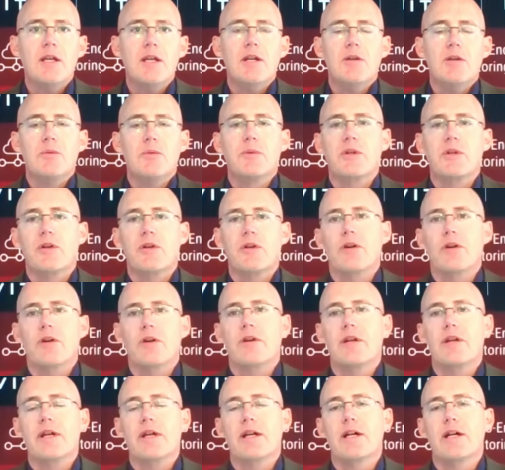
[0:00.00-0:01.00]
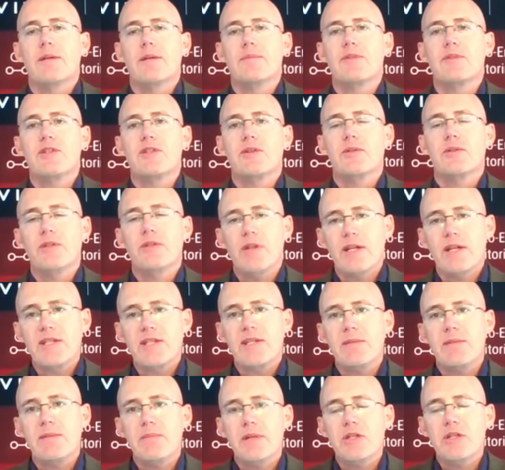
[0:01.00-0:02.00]
We are. So, as
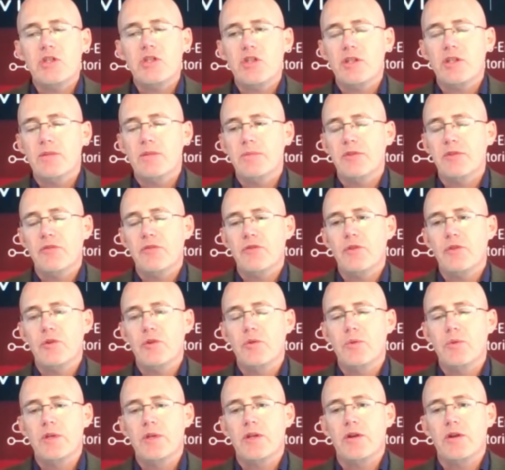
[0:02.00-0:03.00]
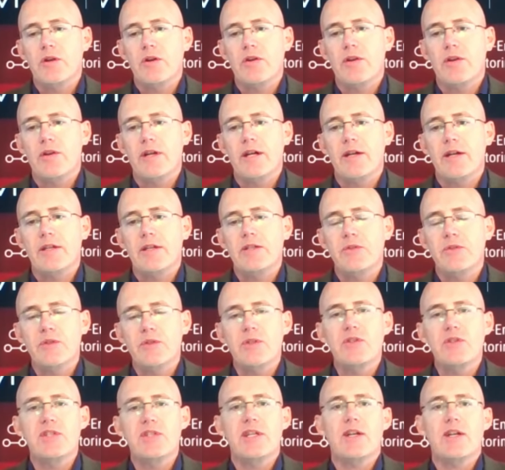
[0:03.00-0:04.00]
I mentioned before, we are
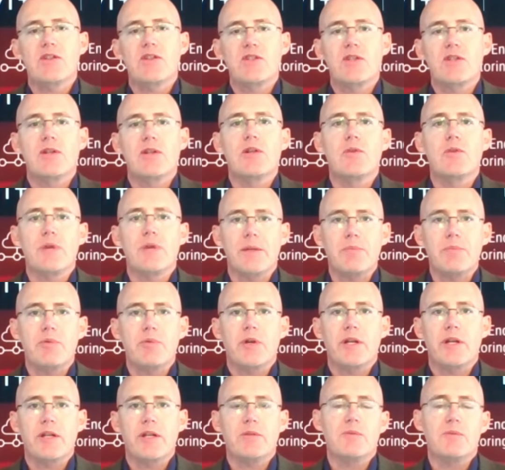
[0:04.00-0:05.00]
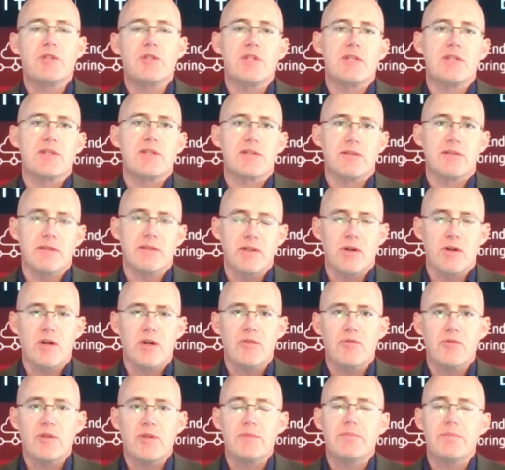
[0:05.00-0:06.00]
introducing our Solar Red product, which is the
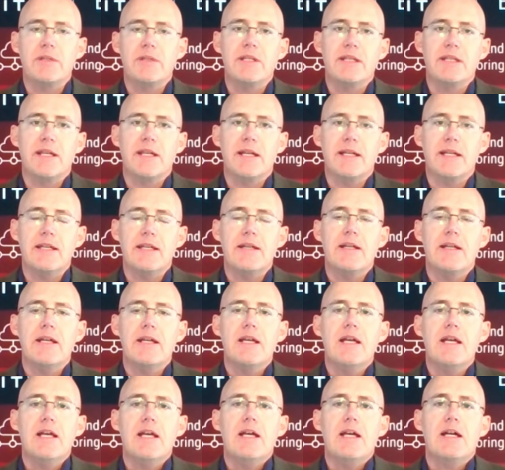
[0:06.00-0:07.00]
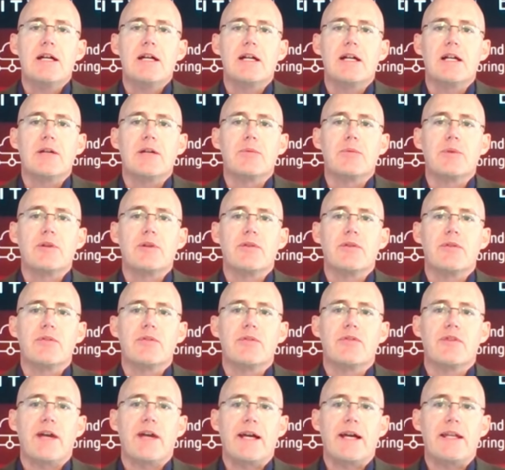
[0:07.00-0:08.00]
HalfWatt BDA. We
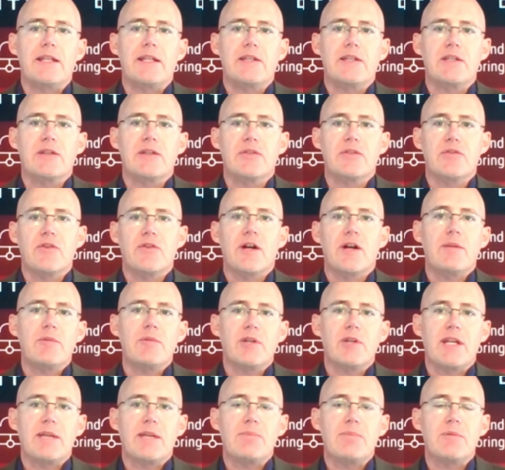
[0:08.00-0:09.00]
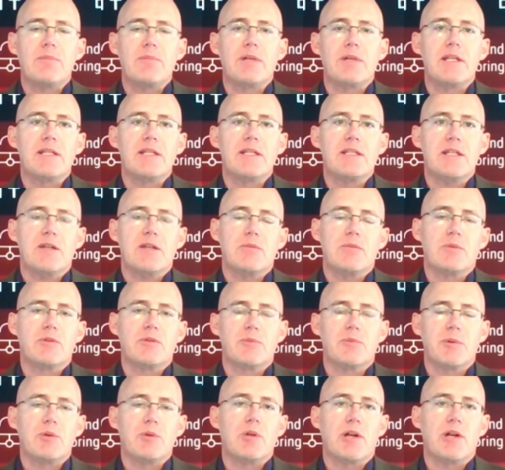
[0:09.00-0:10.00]
have added the fiber capability,
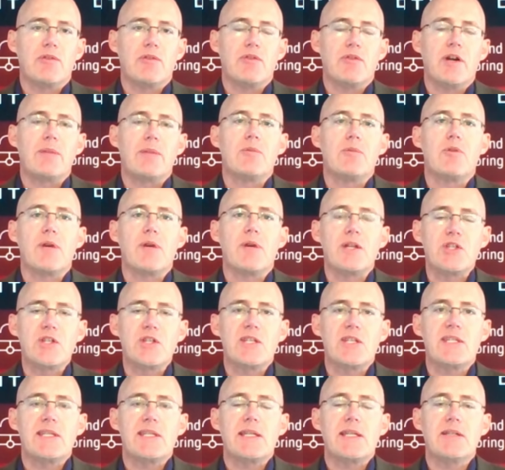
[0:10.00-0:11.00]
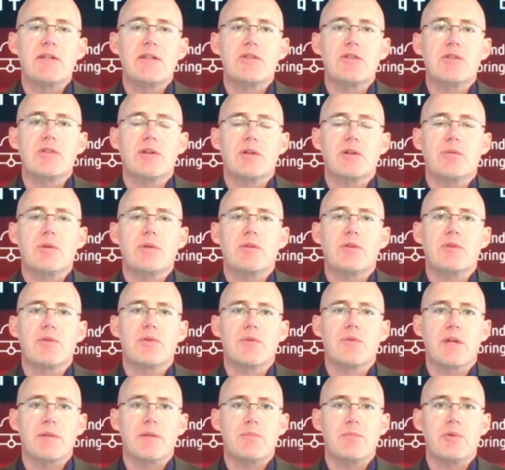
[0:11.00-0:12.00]
which we call our fiber range extender, to our Quattro
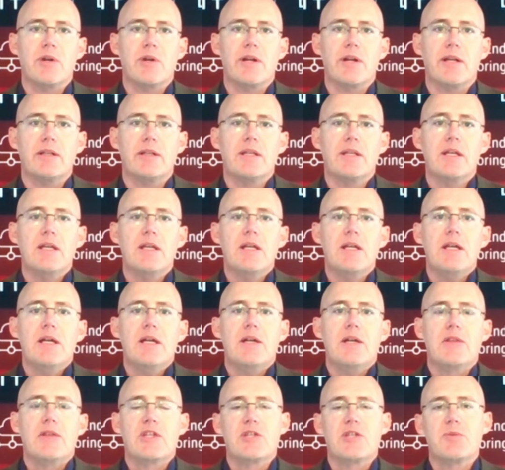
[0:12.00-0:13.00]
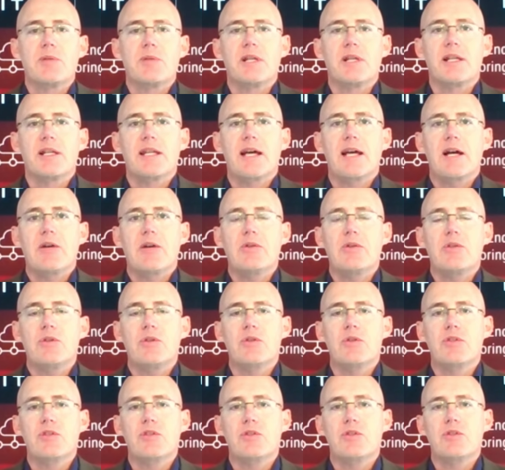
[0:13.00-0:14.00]
Red product. And this would allow
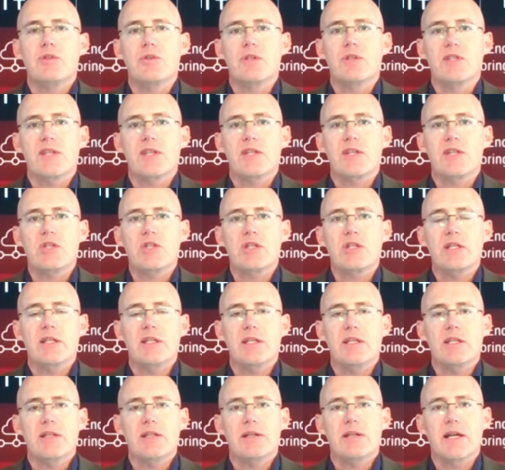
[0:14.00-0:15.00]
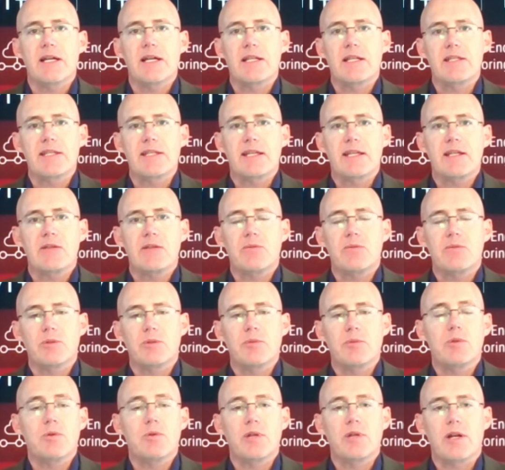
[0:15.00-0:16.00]
you to essentially take
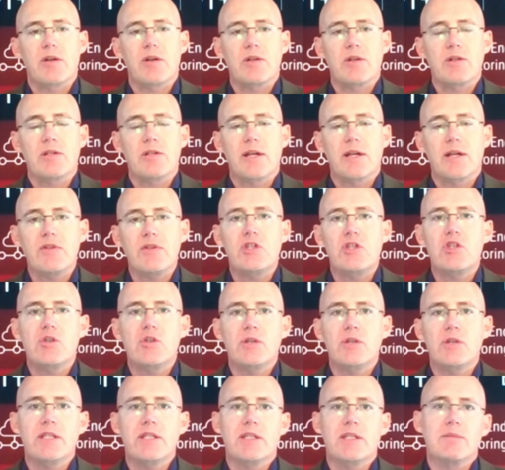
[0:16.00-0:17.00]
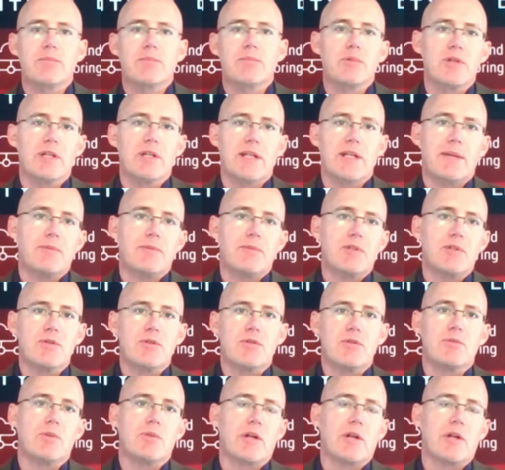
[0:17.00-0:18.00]
what we call our coverage unit and put it up
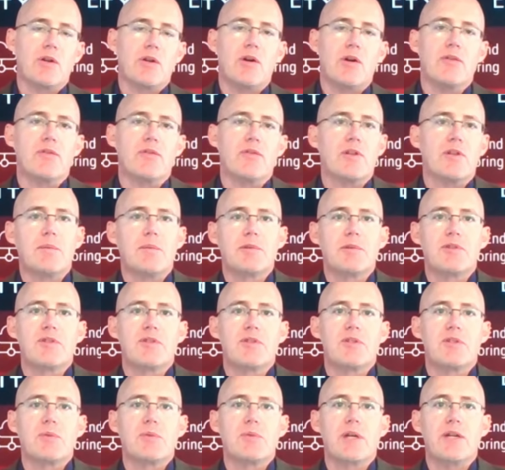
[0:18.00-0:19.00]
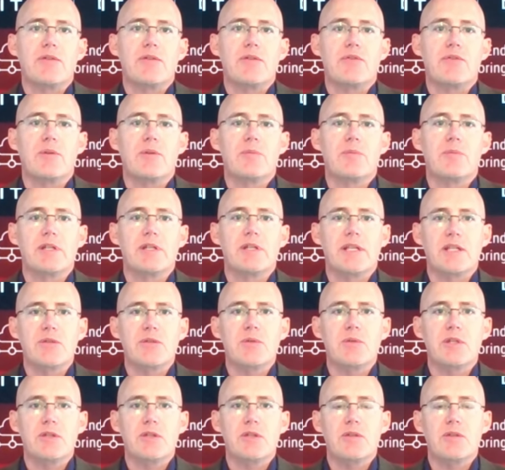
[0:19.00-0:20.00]
to 1.5 kilometers away from the
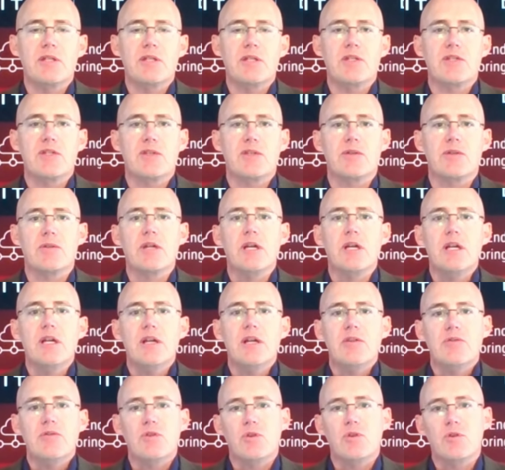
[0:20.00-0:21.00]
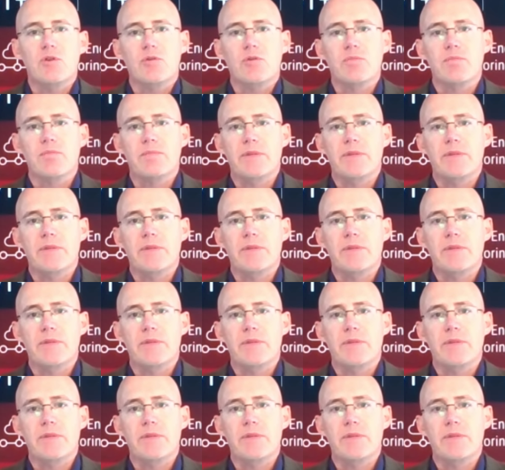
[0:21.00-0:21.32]
network unit. So for